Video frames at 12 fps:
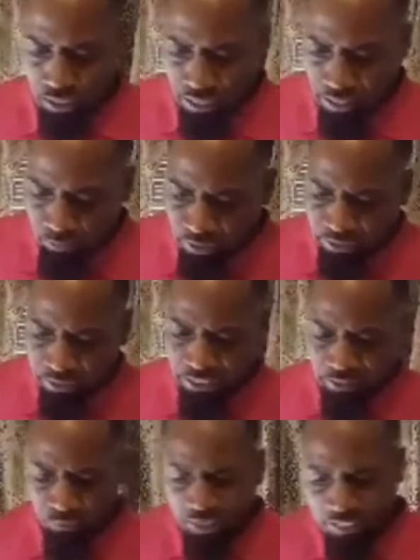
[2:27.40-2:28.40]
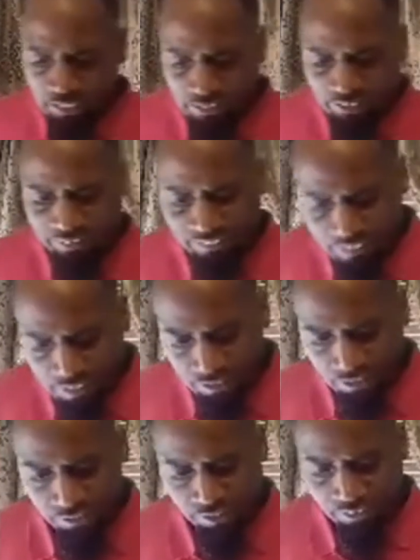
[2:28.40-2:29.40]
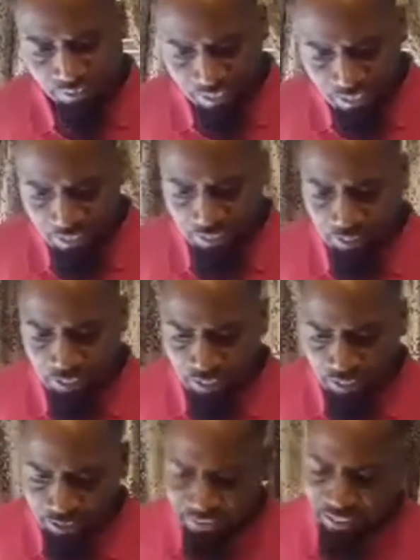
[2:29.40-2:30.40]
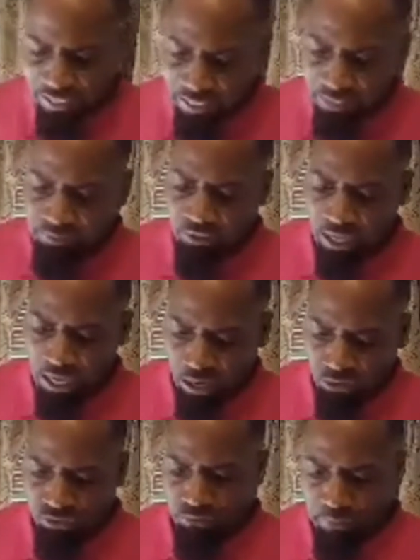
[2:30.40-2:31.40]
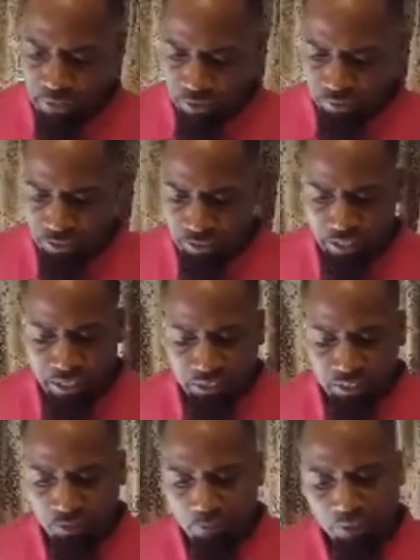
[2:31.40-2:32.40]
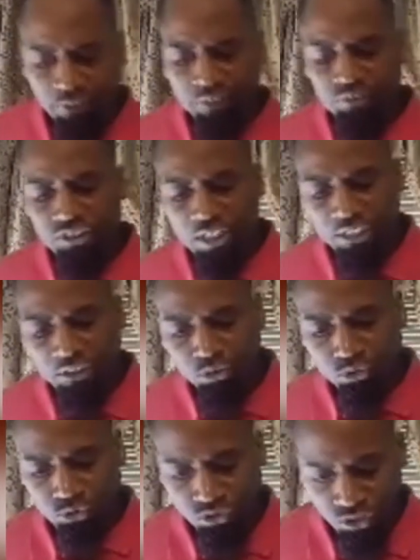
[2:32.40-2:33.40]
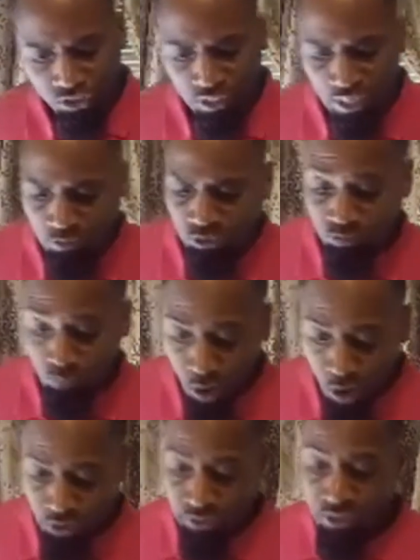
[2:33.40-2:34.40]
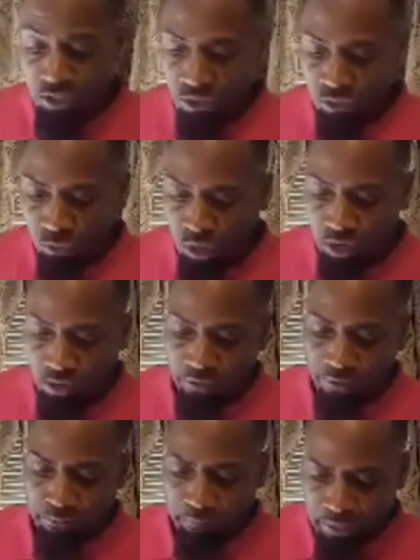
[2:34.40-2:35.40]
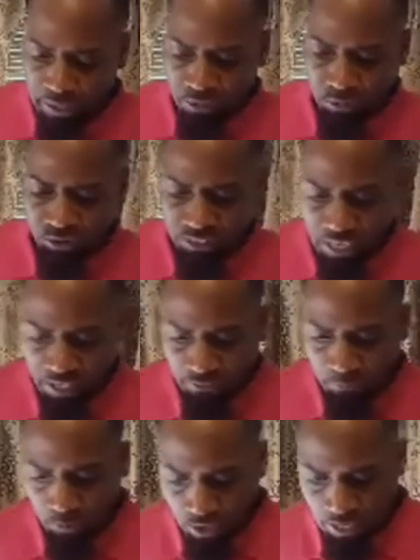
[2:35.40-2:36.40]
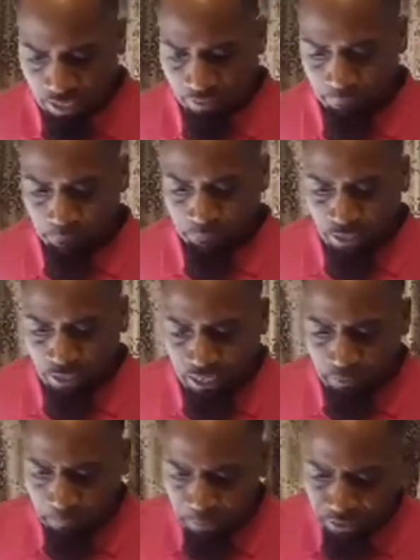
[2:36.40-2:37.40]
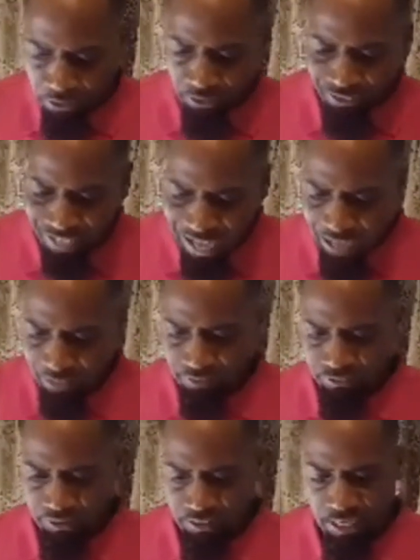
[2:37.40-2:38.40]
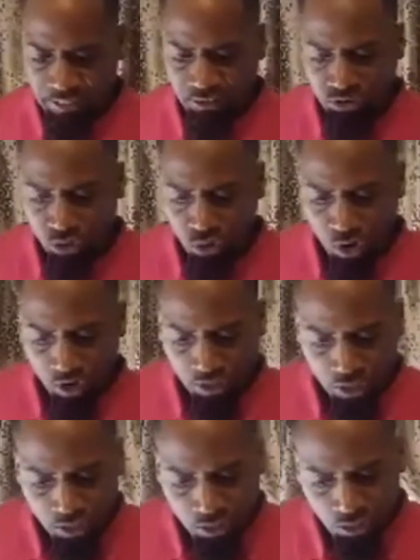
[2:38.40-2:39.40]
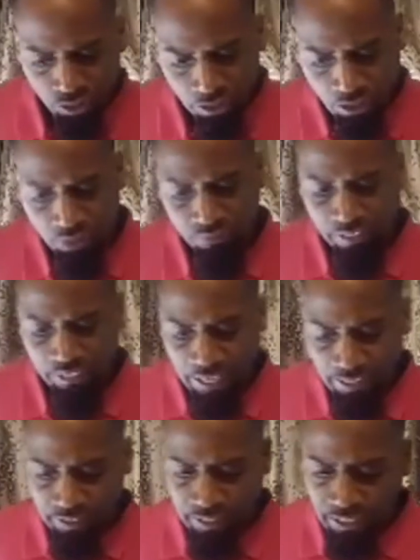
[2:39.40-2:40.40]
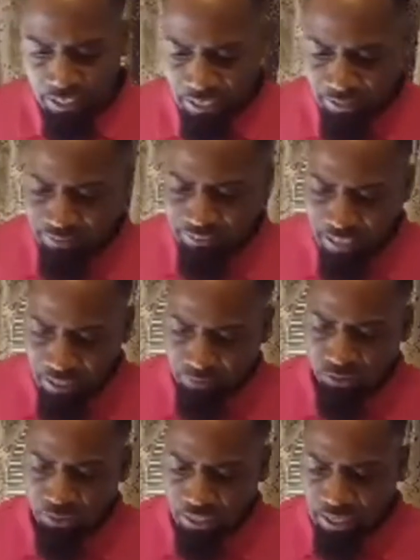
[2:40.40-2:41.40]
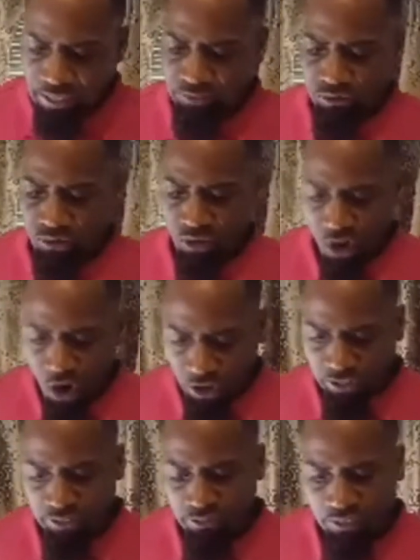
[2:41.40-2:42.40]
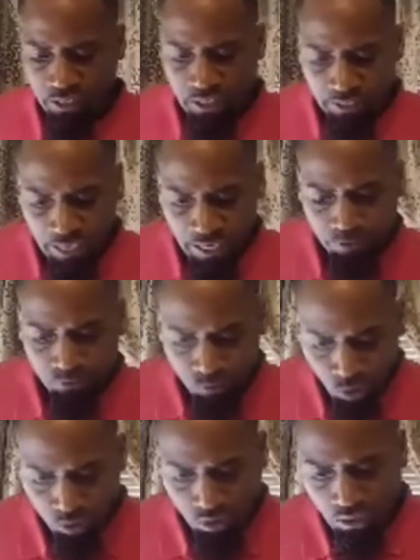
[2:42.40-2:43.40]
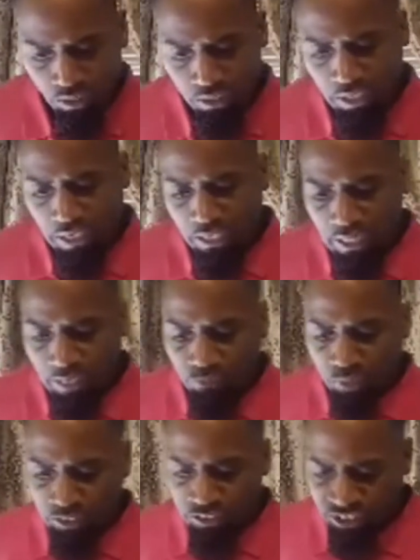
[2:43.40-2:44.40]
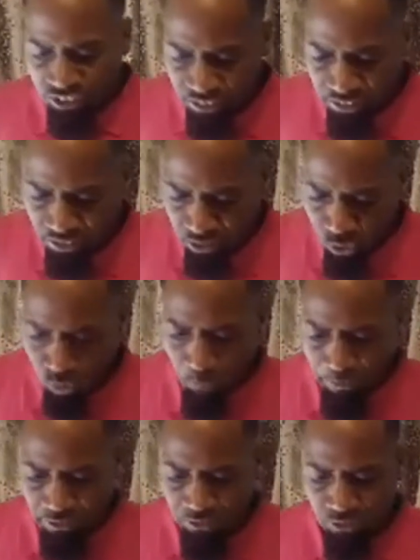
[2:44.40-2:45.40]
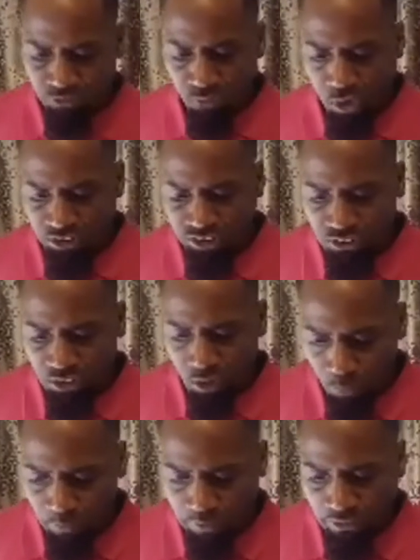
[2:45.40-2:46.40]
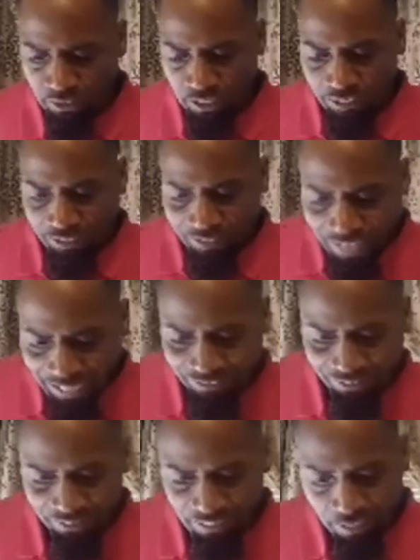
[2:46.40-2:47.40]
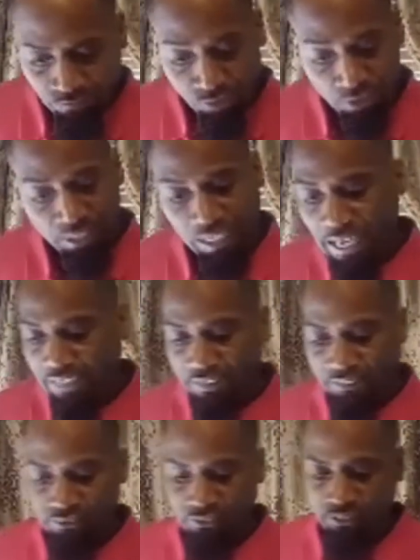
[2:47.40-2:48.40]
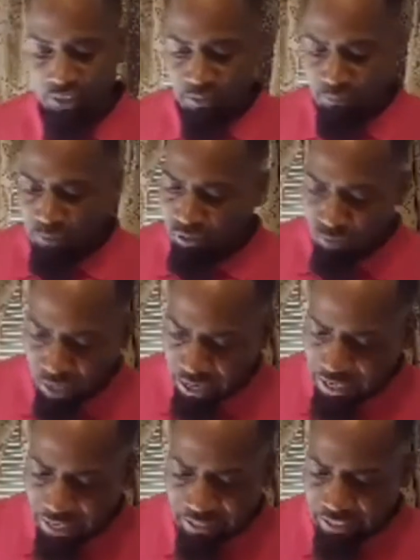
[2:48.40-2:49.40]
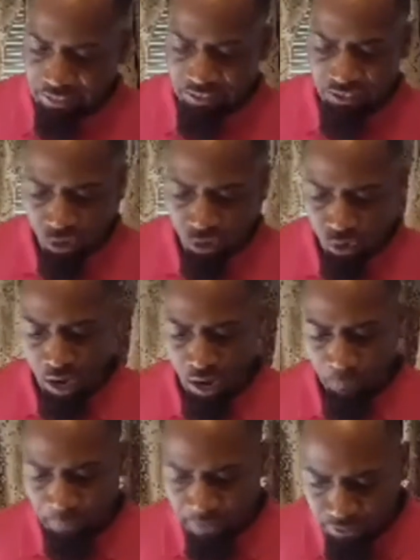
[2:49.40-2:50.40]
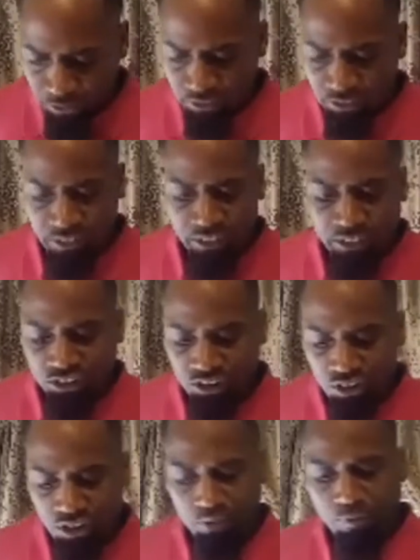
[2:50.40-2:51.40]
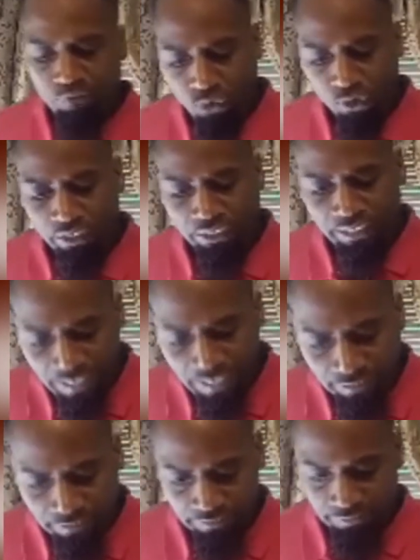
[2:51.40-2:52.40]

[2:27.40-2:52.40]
And when, and when he considered the thing, he came to the house of Mary, the mother of John, whose surname was Mark, where many was gathered praying. And Peter knocked at the door uh, of the gate, and a damsel came to the hearken, named Rhoda. And when she knew Peter's voice, she opened not the gate for gladness, but ran and told how Peter stood before the gate.